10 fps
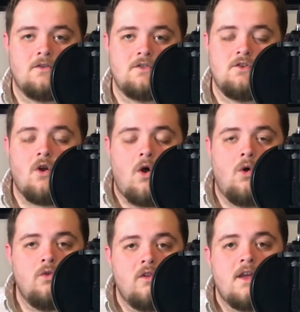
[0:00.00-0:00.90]
You're
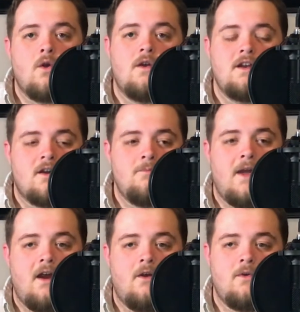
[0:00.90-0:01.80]
only going to compare
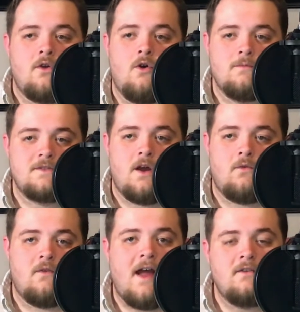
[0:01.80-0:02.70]
it with homes
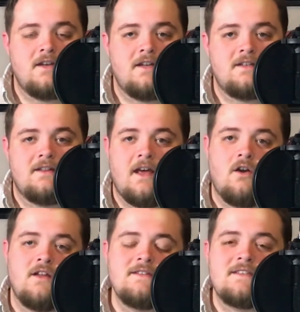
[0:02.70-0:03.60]
around it that are in
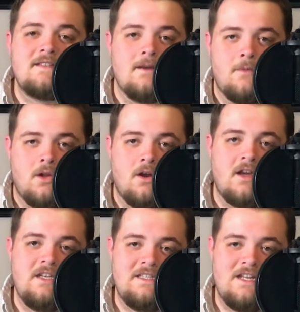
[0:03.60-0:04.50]
similar
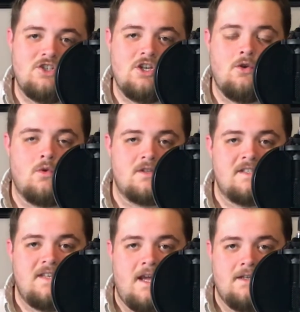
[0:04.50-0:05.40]
condition or
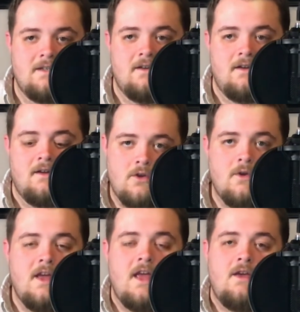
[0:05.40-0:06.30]
state.
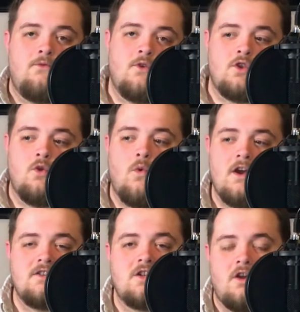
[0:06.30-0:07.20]
If you're
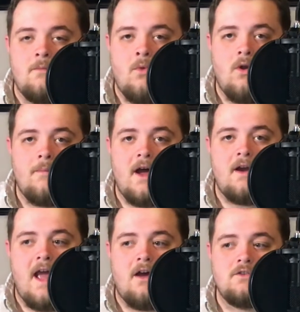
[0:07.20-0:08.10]
wanting to learn more
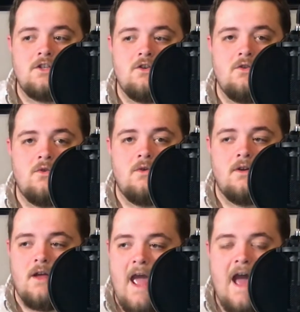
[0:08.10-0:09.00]
about how to
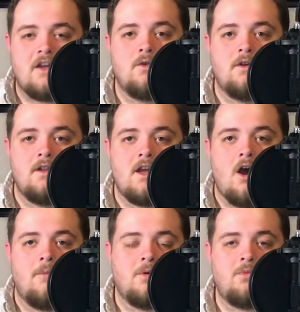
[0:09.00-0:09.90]
accurately
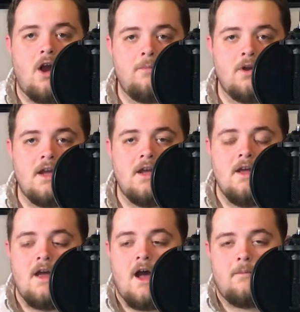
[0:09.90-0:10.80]
comp a property,
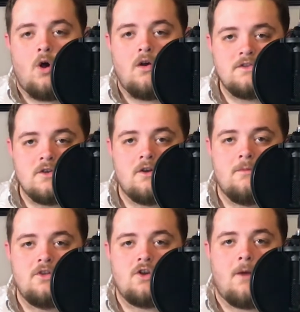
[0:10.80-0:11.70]
I'm also going
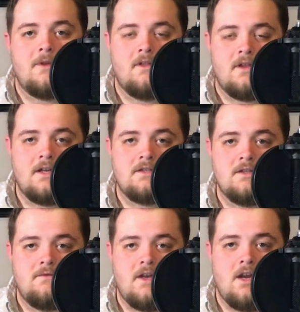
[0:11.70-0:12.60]
to be dropping the link
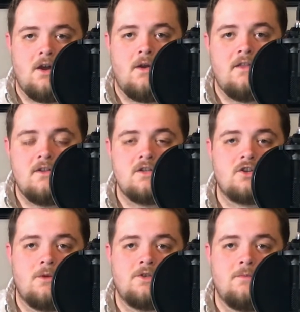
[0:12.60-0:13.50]
to the video in the
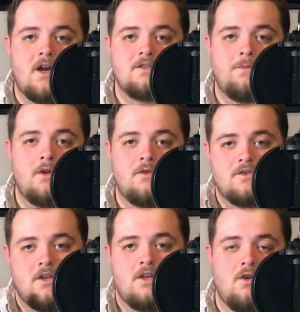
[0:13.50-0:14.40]
description box below
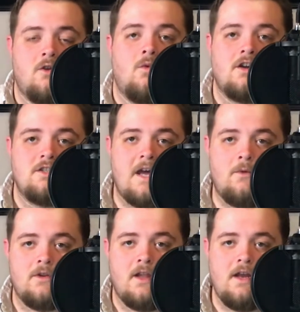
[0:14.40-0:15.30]
so that you can watch
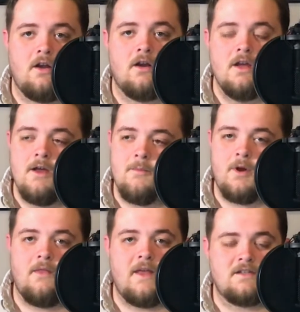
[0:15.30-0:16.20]
that one later.
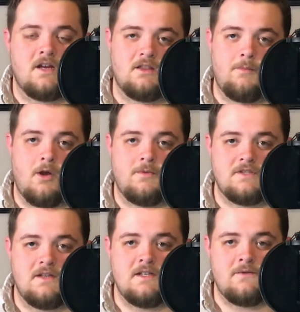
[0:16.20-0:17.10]
But that's not the
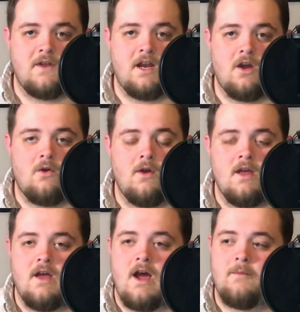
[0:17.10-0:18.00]
purpose of this video.
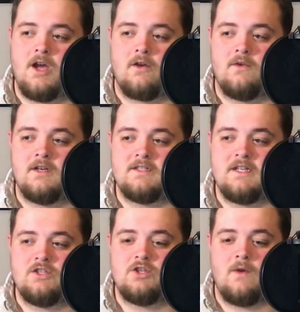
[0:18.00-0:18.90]
I'm not going to
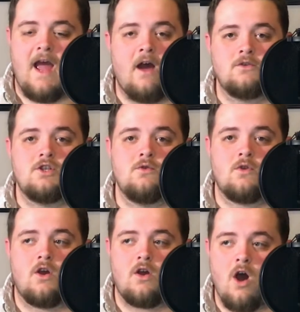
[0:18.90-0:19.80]
teach you how
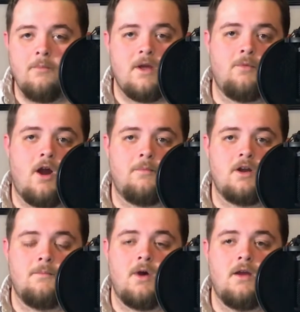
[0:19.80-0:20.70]
to comp a
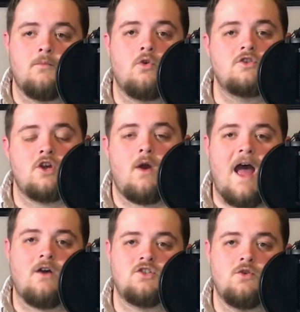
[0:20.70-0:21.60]
property, but more so
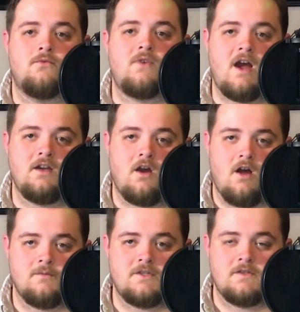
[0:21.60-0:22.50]
how to find
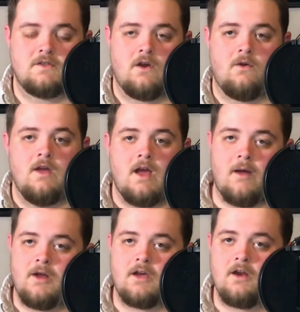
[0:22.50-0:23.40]
comps. So
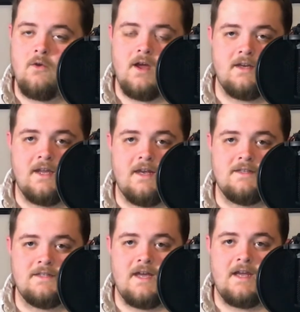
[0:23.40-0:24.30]
I'm not going to go ahead and get
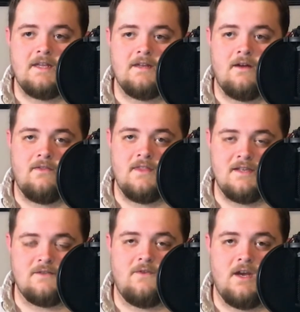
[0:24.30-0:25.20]
into that on
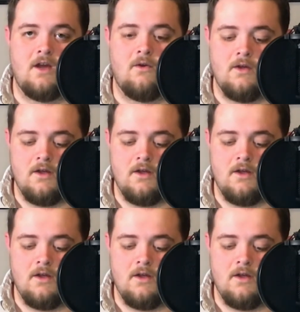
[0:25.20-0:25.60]
this video.